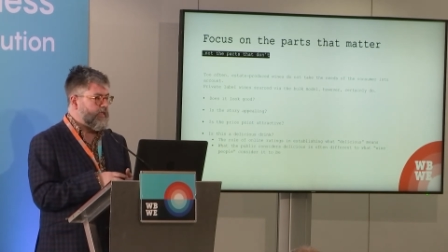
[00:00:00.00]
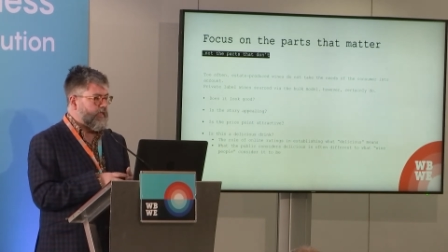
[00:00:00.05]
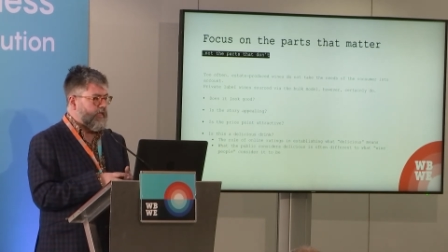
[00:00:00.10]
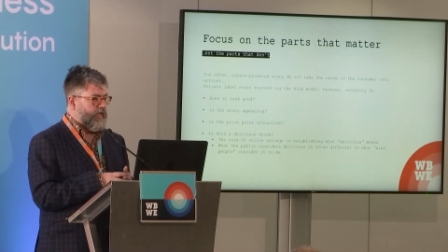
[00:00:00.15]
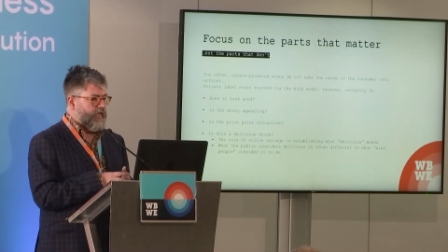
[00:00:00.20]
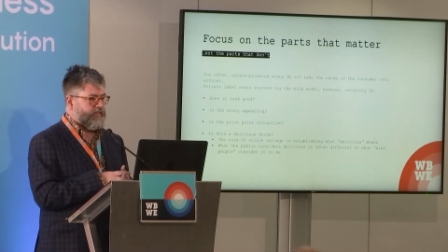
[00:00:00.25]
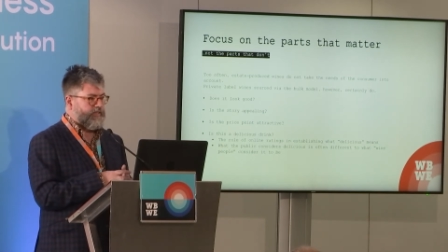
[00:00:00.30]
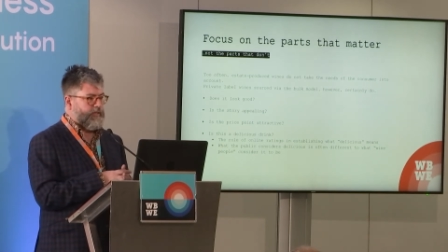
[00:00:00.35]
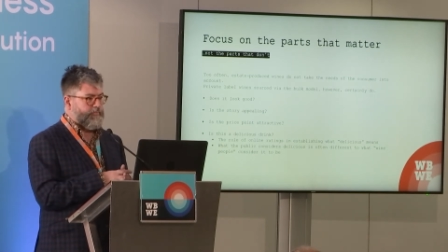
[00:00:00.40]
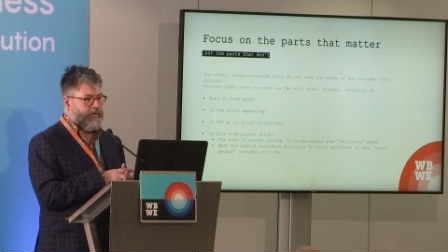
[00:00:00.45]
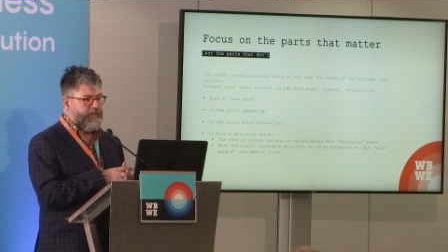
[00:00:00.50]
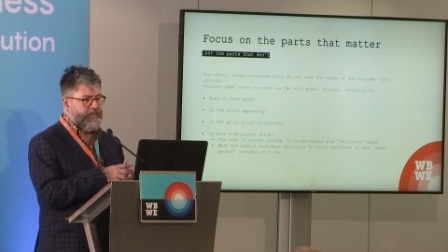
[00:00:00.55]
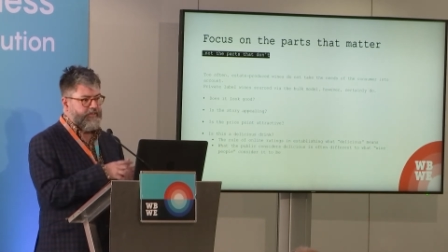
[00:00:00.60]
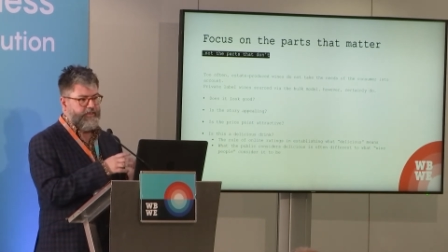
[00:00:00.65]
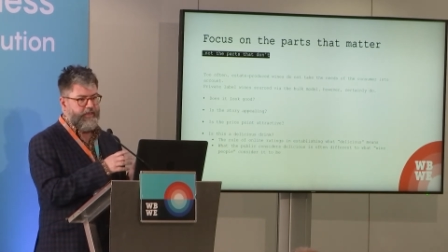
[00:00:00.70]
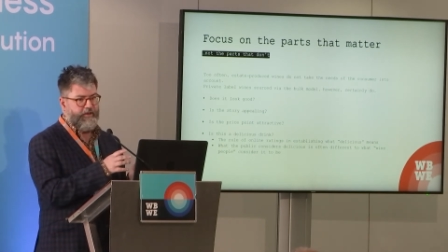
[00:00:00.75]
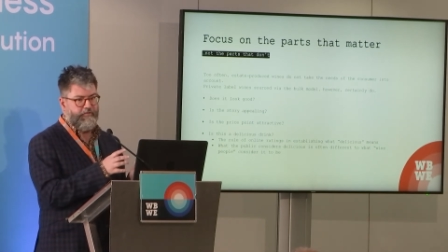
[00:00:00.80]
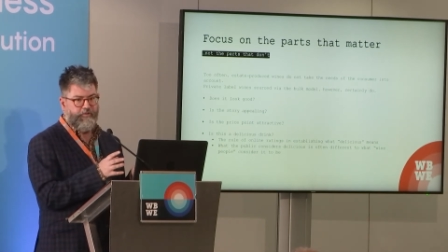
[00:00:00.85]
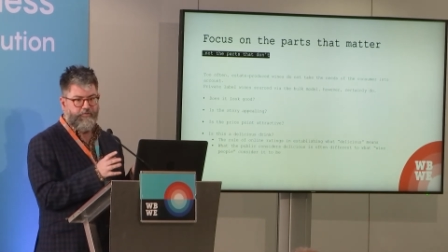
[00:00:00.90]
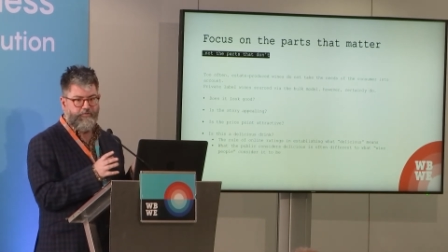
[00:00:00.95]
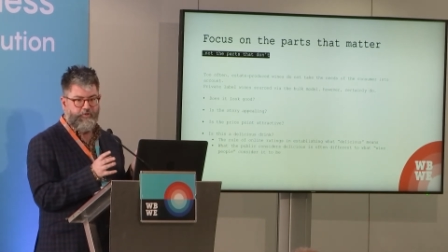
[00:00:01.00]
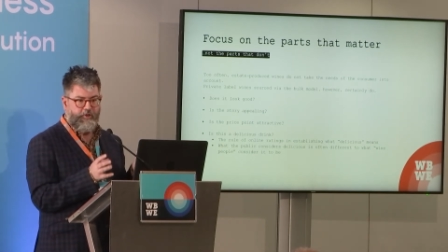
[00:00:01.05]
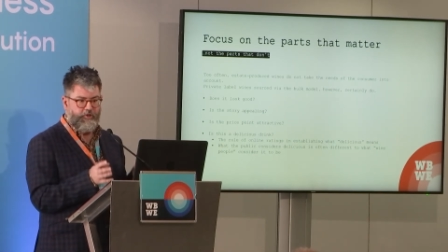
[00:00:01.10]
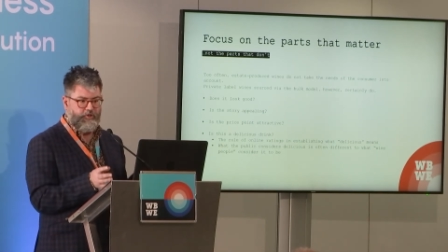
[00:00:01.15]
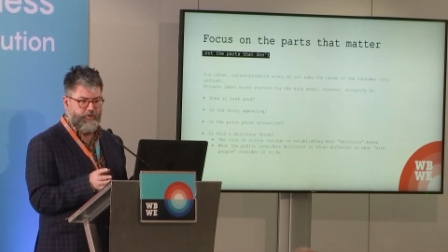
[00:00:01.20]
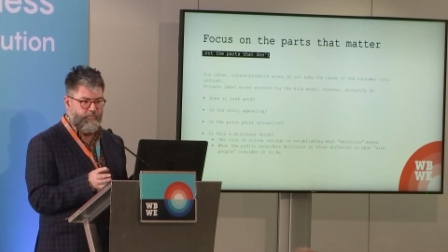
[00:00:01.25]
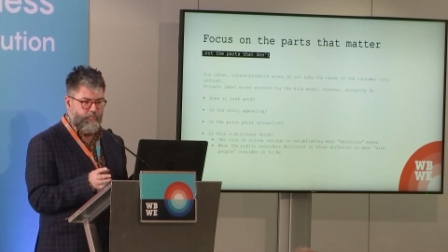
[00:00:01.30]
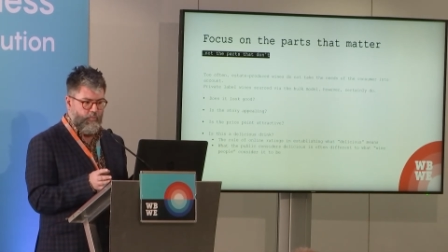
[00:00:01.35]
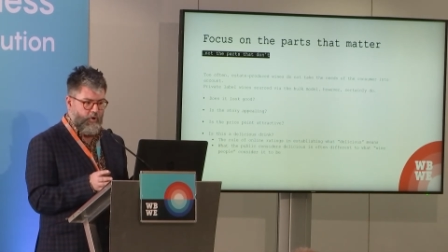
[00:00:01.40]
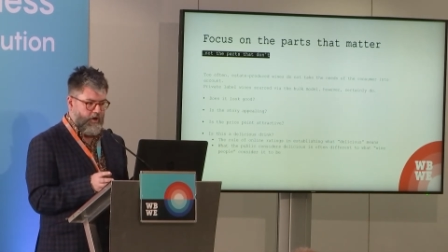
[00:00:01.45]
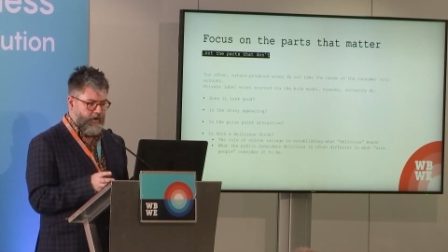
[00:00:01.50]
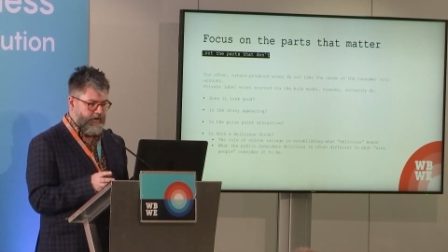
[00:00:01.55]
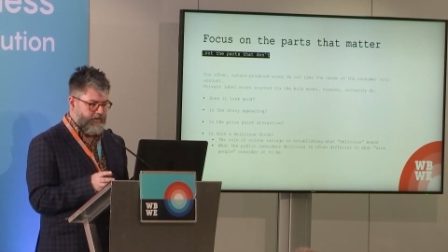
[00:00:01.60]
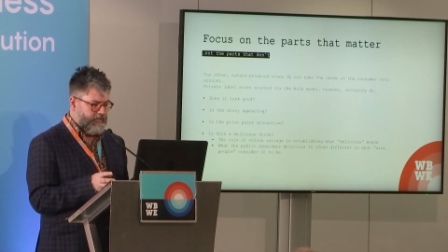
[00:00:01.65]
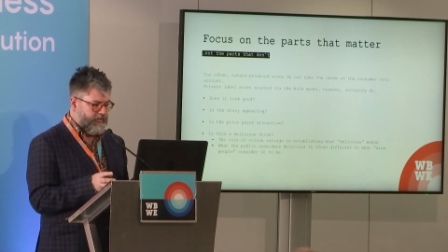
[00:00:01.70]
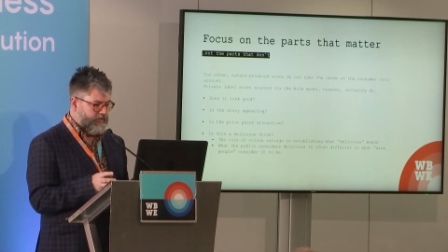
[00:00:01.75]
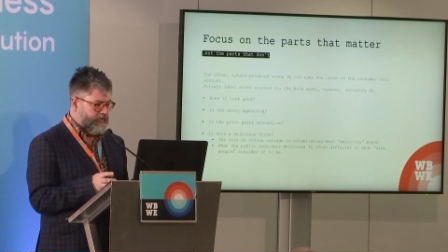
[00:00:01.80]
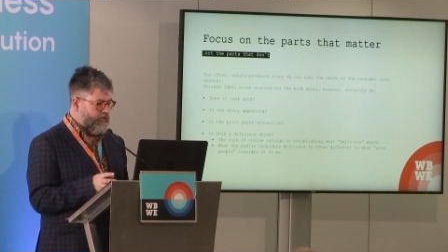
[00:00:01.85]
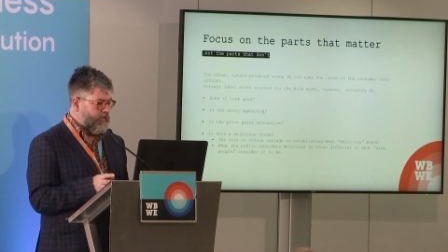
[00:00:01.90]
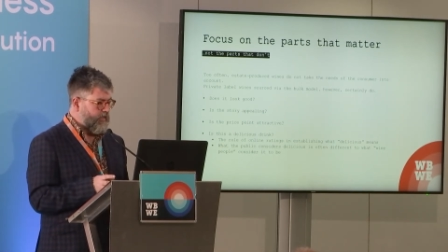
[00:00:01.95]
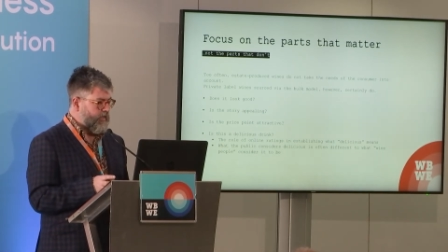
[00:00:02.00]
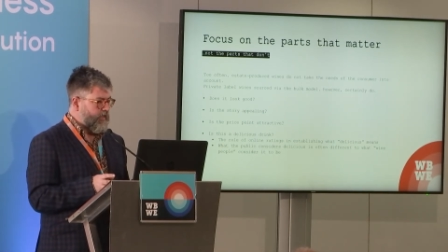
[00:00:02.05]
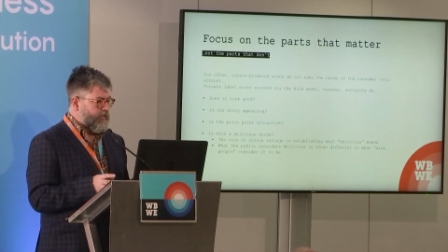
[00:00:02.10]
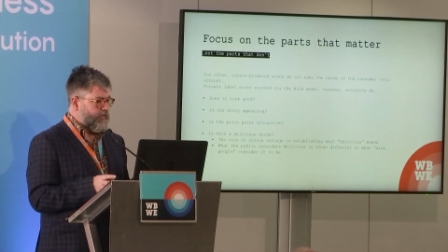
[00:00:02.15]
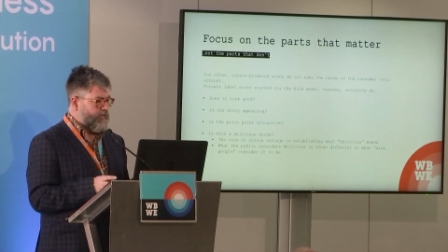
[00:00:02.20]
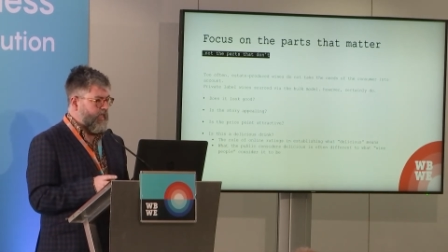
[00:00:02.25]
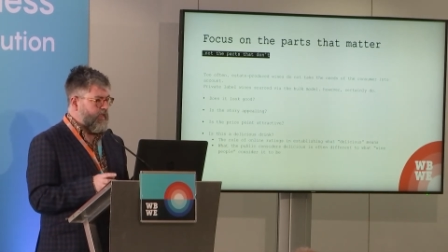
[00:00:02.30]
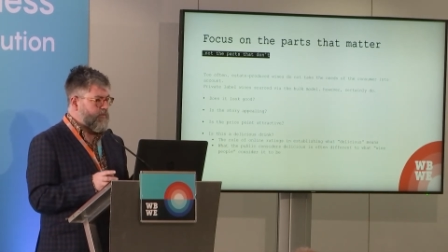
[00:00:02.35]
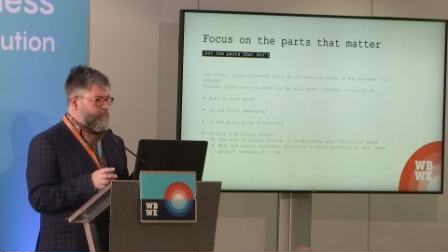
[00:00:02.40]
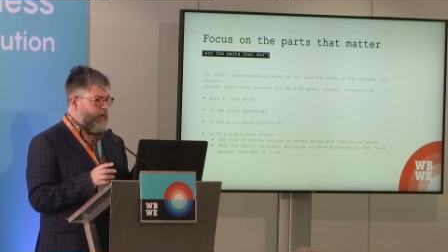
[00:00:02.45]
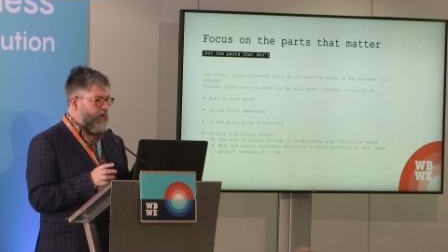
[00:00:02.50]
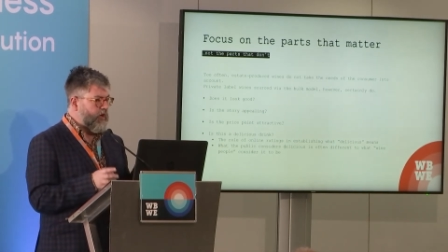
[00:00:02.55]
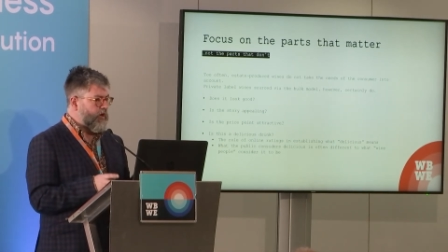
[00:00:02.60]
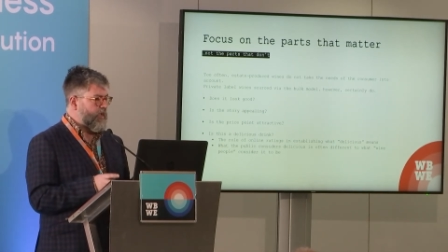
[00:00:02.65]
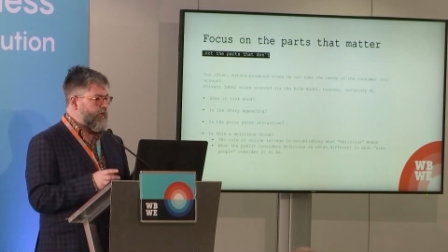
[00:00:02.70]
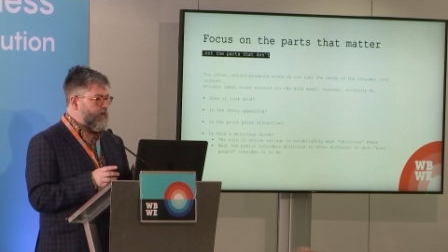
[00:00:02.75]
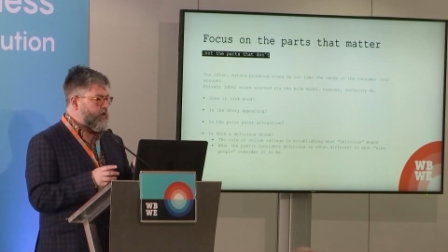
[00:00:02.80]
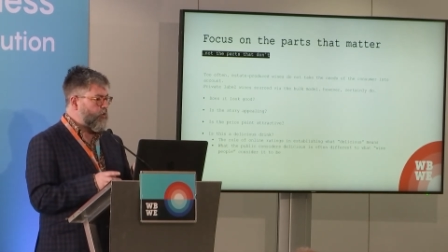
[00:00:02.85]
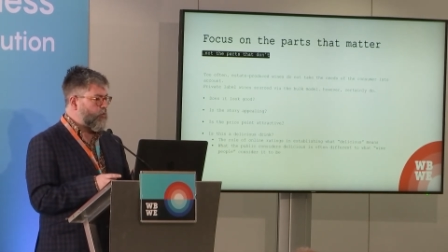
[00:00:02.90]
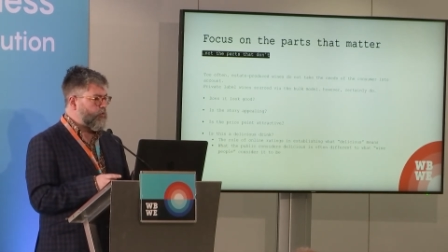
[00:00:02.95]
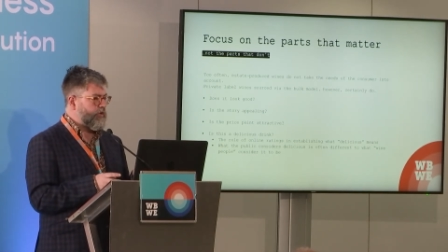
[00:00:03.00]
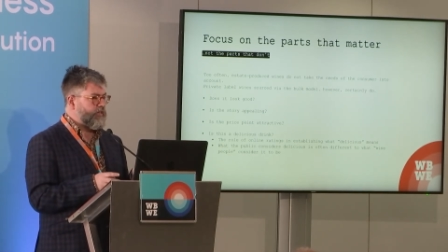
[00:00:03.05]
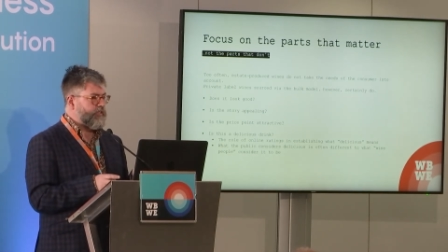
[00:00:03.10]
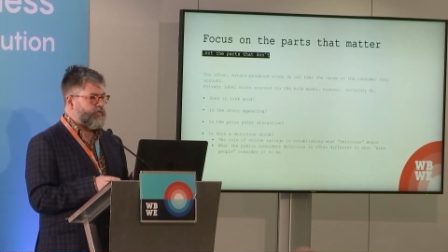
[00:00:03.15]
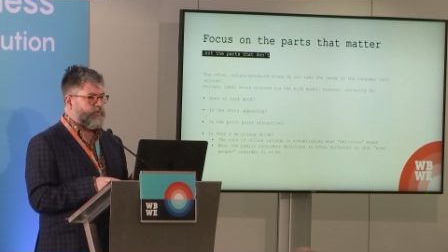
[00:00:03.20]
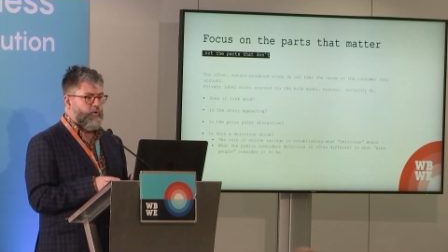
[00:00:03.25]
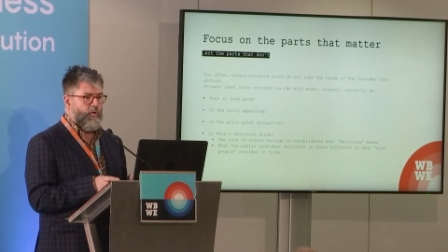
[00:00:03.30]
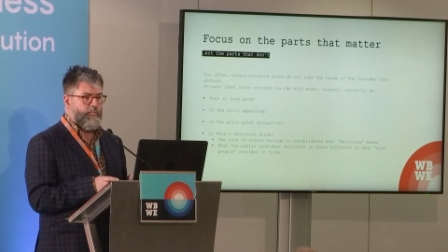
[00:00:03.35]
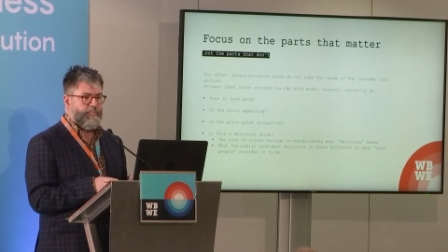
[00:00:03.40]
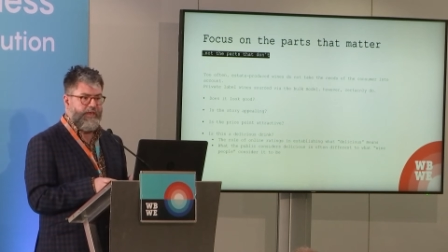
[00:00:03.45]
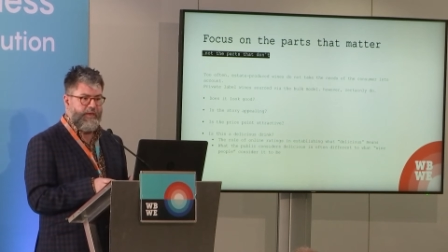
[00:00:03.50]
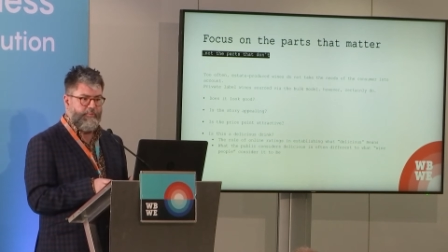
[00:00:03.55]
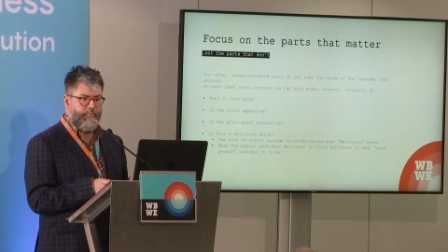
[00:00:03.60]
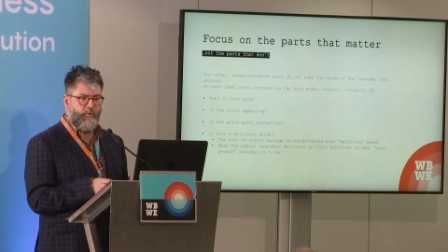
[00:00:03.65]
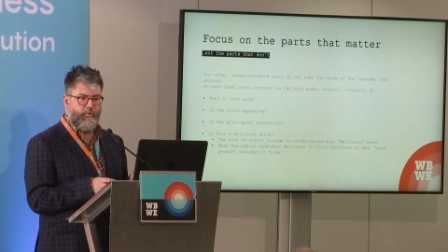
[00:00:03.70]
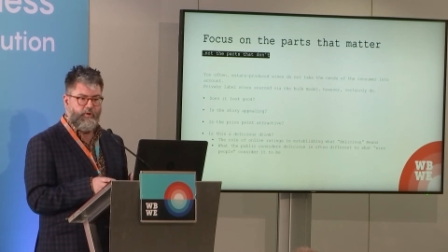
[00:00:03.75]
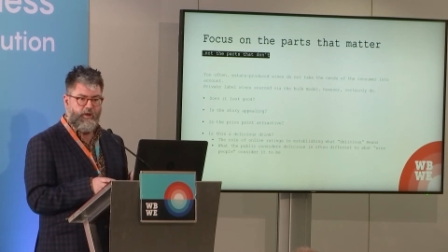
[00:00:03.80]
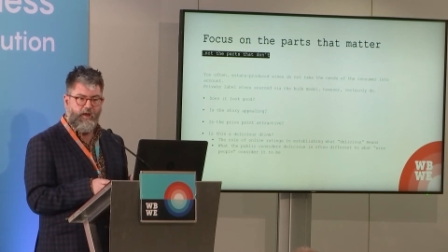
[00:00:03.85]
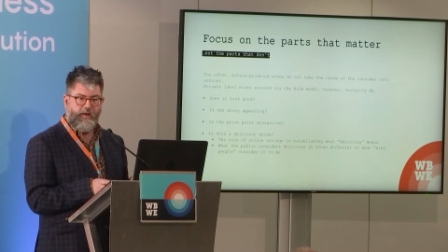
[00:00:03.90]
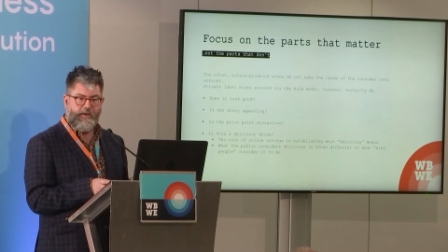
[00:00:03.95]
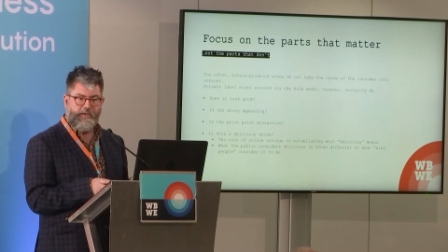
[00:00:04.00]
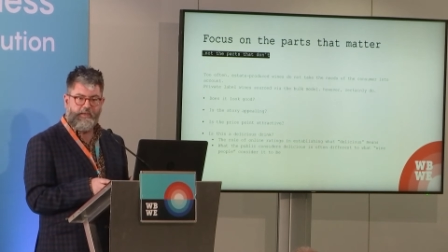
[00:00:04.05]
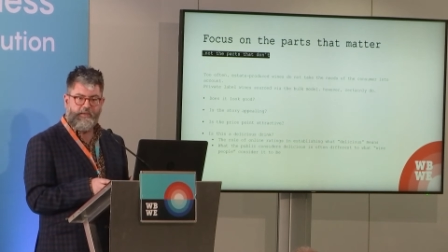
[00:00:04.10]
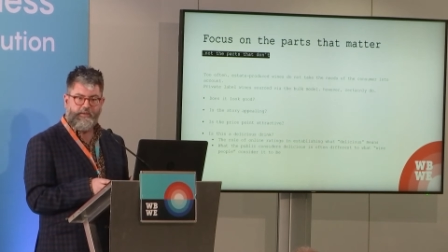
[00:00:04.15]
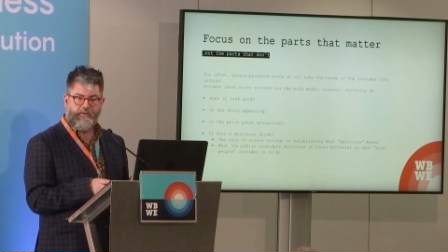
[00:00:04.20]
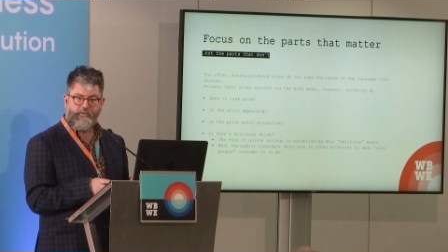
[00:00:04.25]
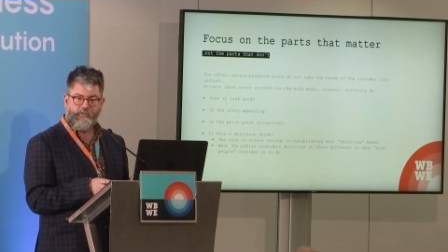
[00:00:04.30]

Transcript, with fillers: it's the big thing for Virgin Wines they buy according to what people like.